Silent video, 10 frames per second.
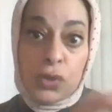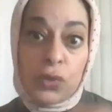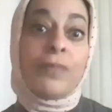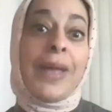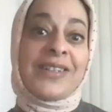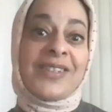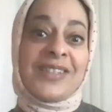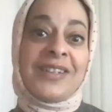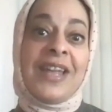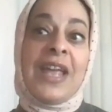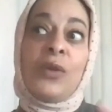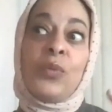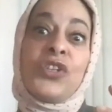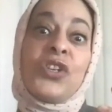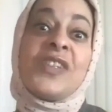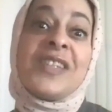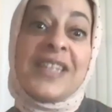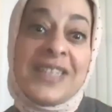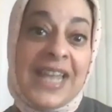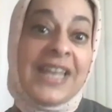two medicine which are
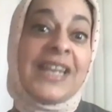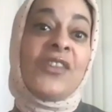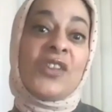sedating